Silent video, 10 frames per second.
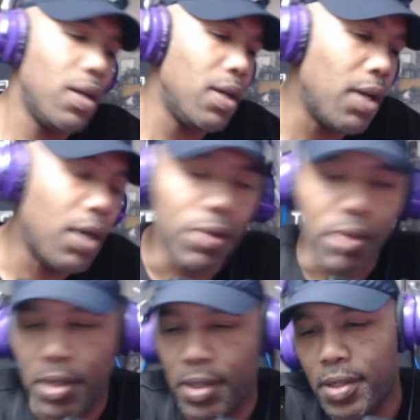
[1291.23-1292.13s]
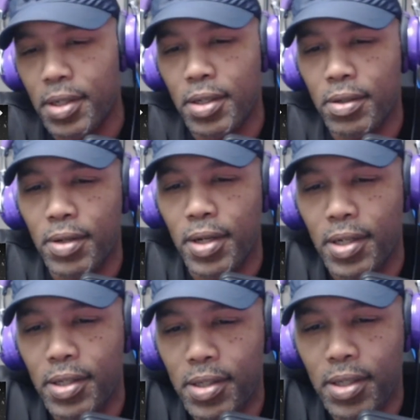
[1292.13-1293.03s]
Hold on.
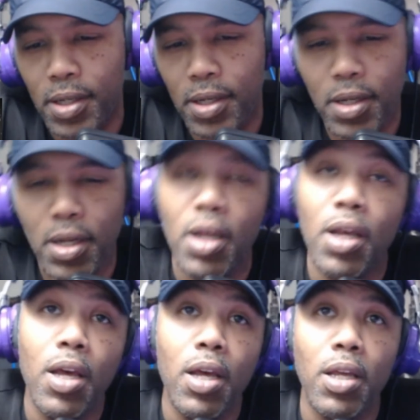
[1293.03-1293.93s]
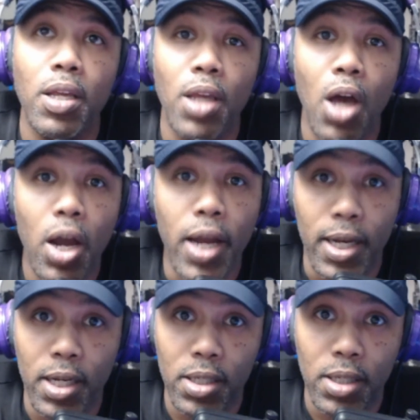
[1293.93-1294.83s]
Hey, see, y'all
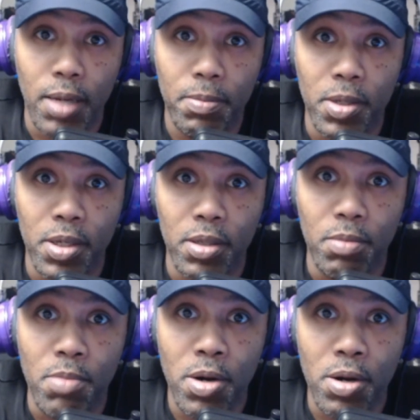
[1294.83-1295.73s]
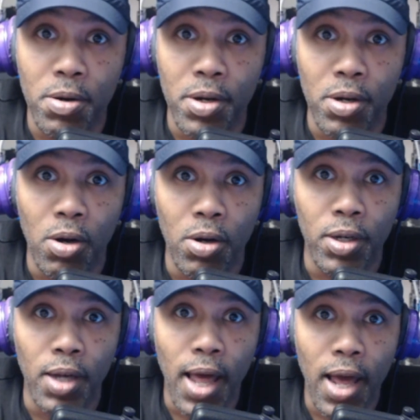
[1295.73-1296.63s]
got to stop this murdering on
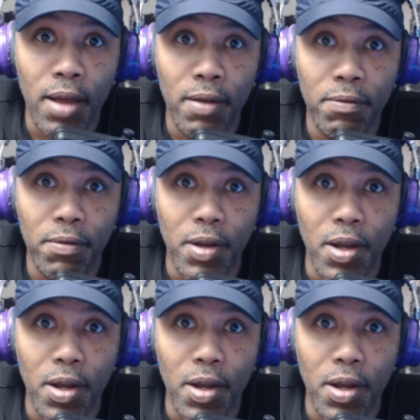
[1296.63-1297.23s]
live.